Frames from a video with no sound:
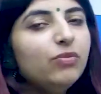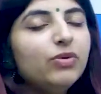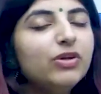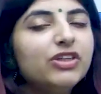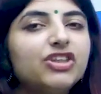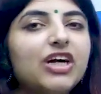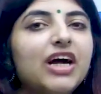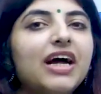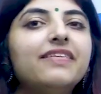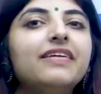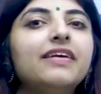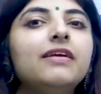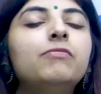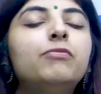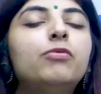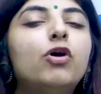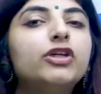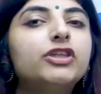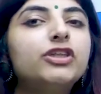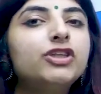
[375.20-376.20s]
which are the
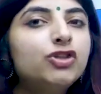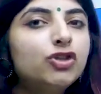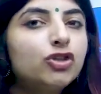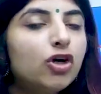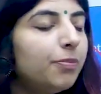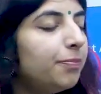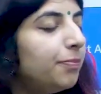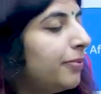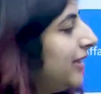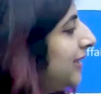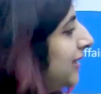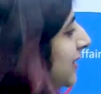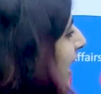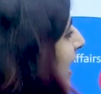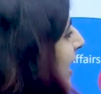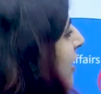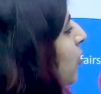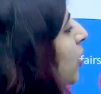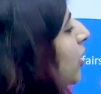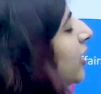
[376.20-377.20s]
important topics
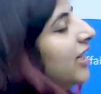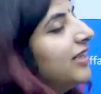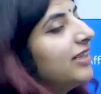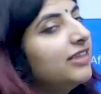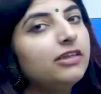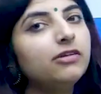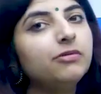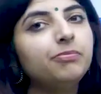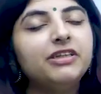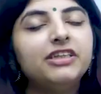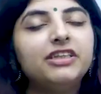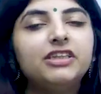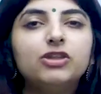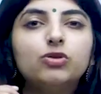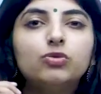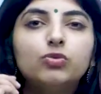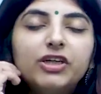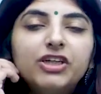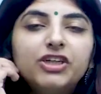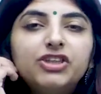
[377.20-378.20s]
and what are the
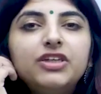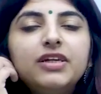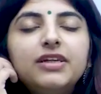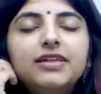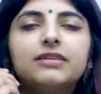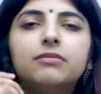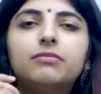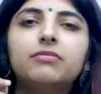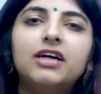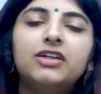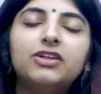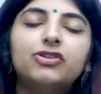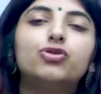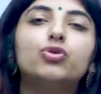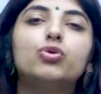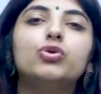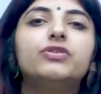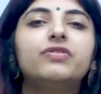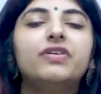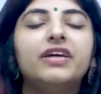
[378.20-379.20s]
repeated questions amongst
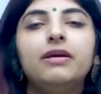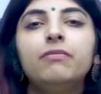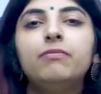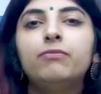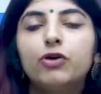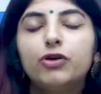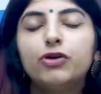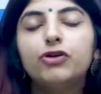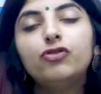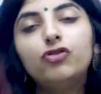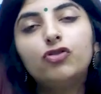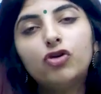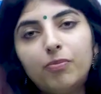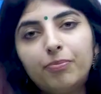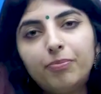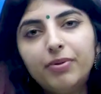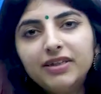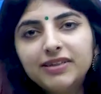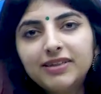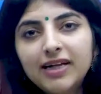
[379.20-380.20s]
those very important
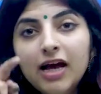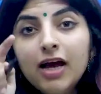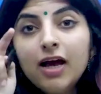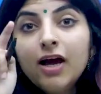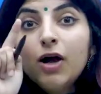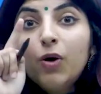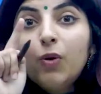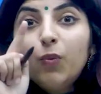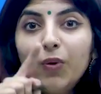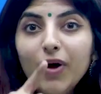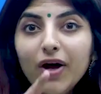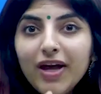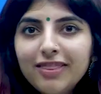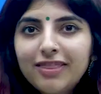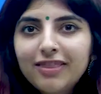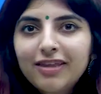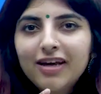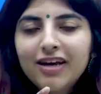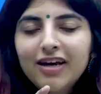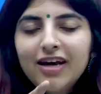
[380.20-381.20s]
topics
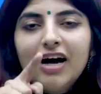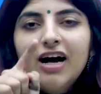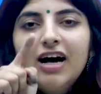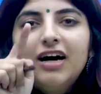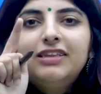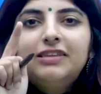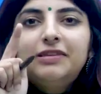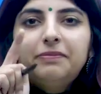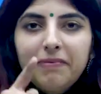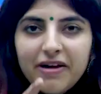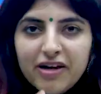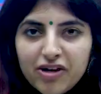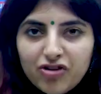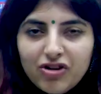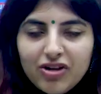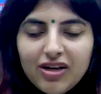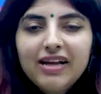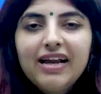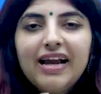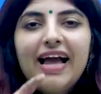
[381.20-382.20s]
with a
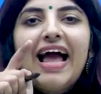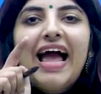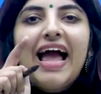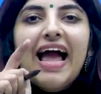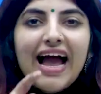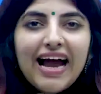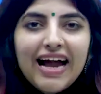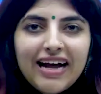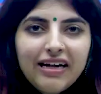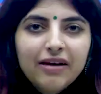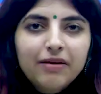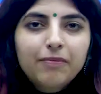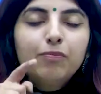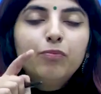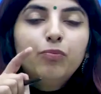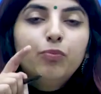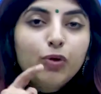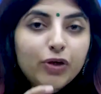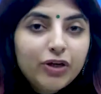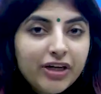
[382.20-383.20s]
special and
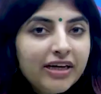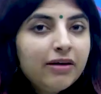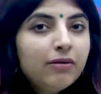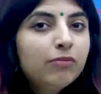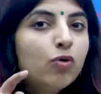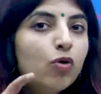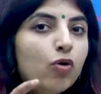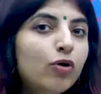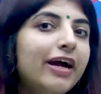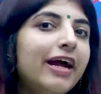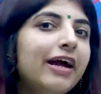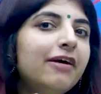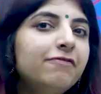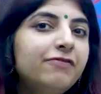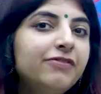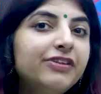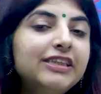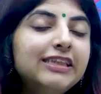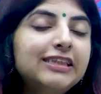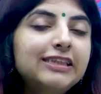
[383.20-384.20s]
putting more
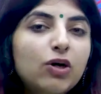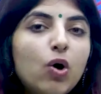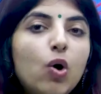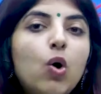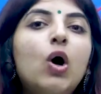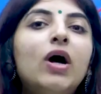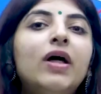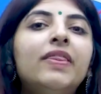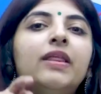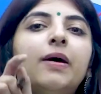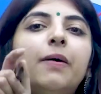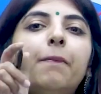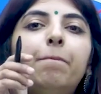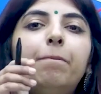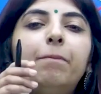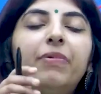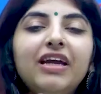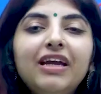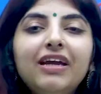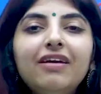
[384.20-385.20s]
emphasis on the
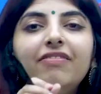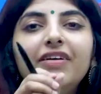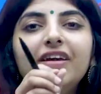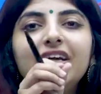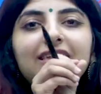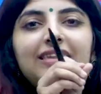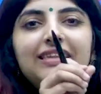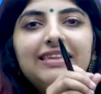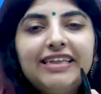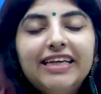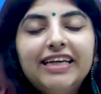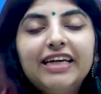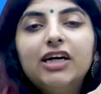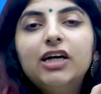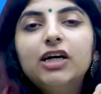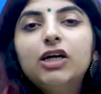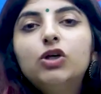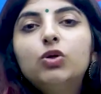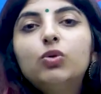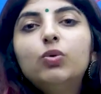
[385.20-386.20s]
previous
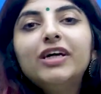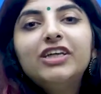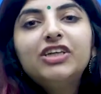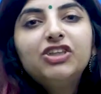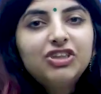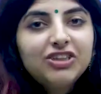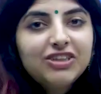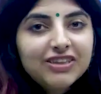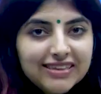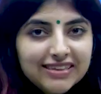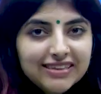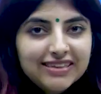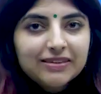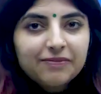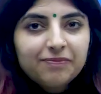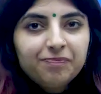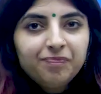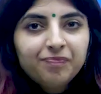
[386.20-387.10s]
year questions.